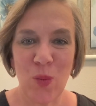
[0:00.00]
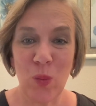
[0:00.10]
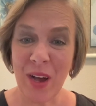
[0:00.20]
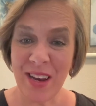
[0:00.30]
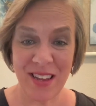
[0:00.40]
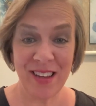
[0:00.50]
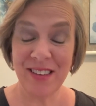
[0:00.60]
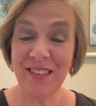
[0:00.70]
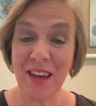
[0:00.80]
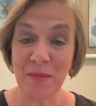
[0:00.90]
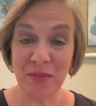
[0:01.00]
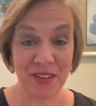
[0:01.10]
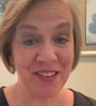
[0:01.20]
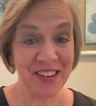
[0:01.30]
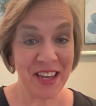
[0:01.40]
What is a
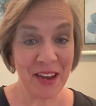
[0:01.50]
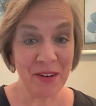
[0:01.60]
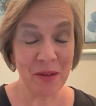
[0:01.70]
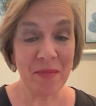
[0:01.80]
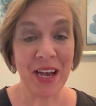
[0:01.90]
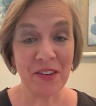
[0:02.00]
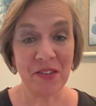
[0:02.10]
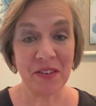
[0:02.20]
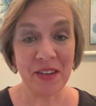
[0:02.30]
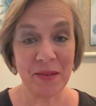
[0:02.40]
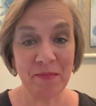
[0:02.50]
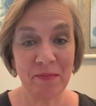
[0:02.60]
Prison Care Compassion Team?